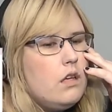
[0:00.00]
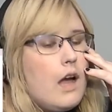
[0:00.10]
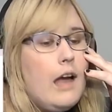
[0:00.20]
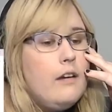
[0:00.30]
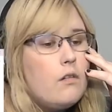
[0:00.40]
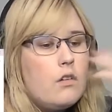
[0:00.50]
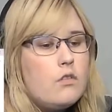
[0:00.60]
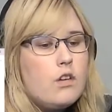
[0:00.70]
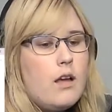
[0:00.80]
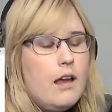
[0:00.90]
I don't know
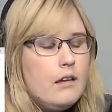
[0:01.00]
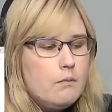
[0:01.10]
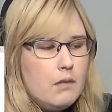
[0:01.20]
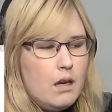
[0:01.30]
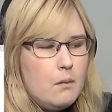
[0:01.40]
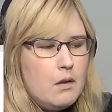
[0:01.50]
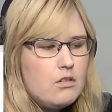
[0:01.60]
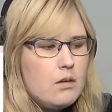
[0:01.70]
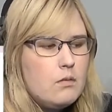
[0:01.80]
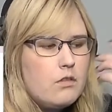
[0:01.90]
James. I'm not a big
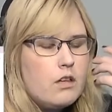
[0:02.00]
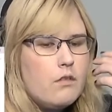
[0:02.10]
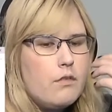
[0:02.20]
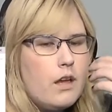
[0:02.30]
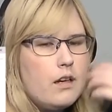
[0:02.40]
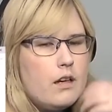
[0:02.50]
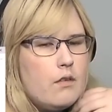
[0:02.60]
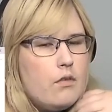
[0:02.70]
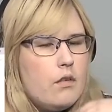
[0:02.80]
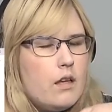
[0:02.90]
James Franco fan. I
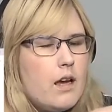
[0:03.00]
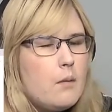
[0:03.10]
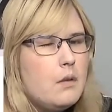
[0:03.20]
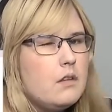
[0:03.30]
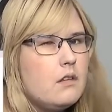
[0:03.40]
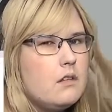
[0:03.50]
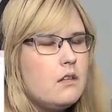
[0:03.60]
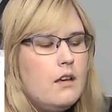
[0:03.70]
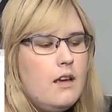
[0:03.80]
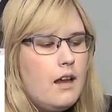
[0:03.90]
never really have been. And
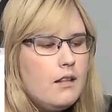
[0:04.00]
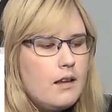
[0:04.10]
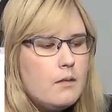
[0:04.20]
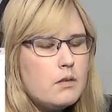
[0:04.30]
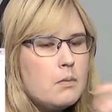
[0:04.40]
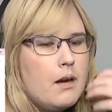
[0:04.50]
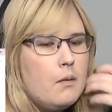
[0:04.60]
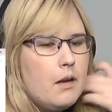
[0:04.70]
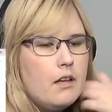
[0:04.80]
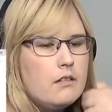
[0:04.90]
I didn't like him in
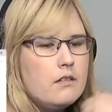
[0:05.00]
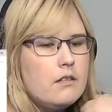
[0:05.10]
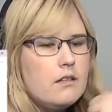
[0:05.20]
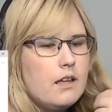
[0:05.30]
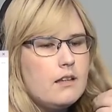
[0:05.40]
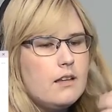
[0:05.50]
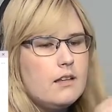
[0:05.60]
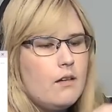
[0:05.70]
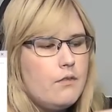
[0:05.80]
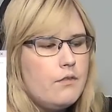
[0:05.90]
Spider-Man. Like, that's
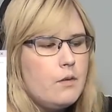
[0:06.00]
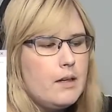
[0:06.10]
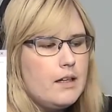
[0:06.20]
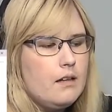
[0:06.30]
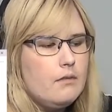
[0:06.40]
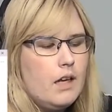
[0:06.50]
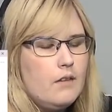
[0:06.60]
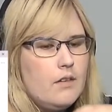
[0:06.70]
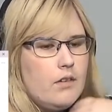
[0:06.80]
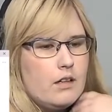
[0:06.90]
how far back I've
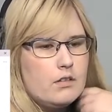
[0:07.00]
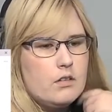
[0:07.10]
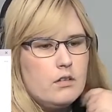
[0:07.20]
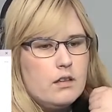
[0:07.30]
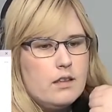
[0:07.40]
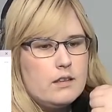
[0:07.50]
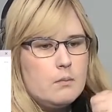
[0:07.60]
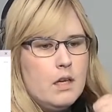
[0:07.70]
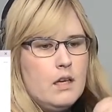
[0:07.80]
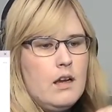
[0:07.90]
never actually really liked him.
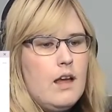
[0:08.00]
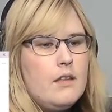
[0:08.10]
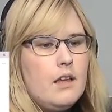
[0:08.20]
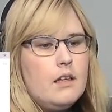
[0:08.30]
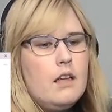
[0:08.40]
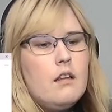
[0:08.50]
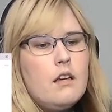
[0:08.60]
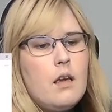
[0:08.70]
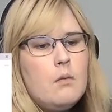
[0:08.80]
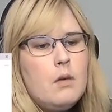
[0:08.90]
And then Elon
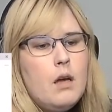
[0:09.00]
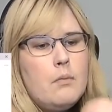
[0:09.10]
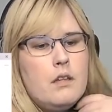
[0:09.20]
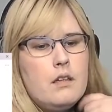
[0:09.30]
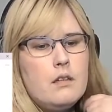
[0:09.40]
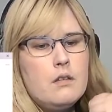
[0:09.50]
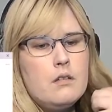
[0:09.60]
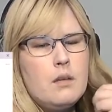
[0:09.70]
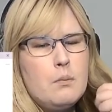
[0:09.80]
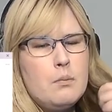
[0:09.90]
came up in
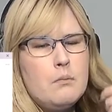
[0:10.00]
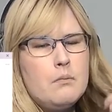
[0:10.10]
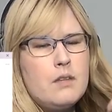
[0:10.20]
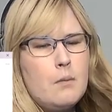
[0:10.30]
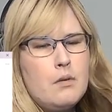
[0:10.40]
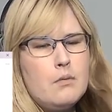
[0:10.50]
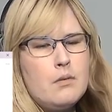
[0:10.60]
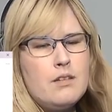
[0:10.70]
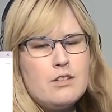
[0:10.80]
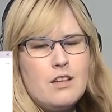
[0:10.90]
the
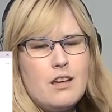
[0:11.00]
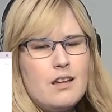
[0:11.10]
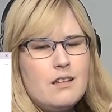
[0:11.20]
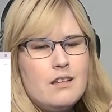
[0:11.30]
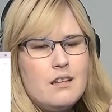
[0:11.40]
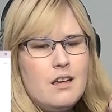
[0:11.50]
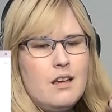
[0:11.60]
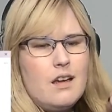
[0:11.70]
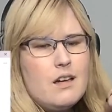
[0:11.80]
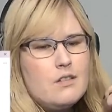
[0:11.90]
deputation,
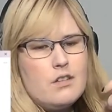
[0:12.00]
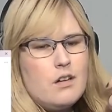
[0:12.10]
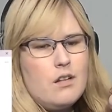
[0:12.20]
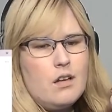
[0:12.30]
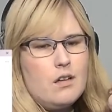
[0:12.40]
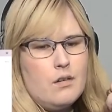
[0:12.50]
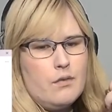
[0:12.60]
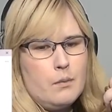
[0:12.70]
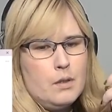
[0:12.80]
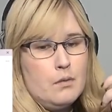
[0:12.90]
and I should only know
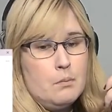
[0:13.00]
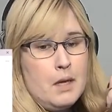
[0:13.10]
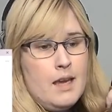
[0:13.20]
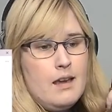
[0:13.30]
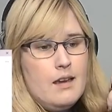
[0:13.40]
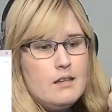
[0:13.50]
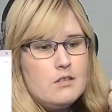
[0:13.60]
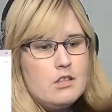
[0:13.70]
from you and Paige.